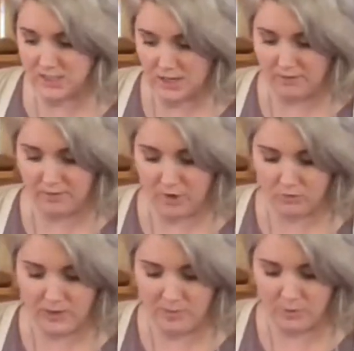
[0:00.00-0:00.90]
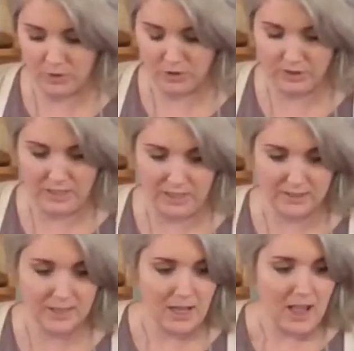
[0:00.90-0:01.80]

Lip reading: stuff, of our rainbow ingredients.